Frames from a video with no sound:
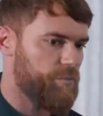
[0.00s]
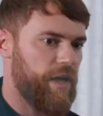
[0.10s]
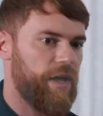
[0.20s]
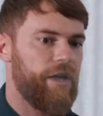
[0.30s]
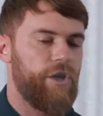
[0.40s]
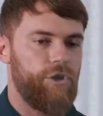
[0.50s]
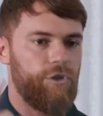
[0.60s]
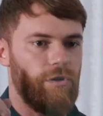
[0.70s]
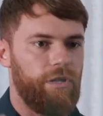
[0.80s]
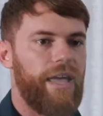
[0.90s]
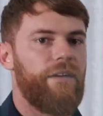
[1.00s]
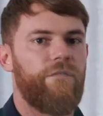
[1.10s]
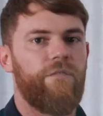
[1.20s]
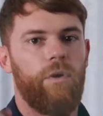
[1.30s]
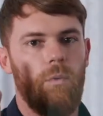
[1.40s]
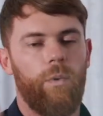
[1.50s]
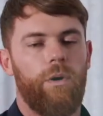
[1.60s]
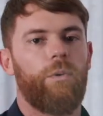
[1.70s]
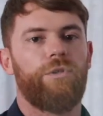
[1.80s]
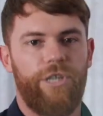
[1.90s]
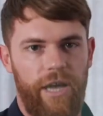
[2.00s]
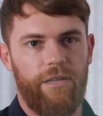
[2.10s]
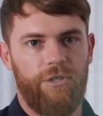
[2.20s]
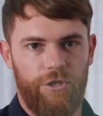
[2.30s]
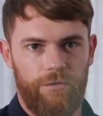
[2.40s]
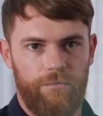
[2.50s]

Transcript: me, your life will change.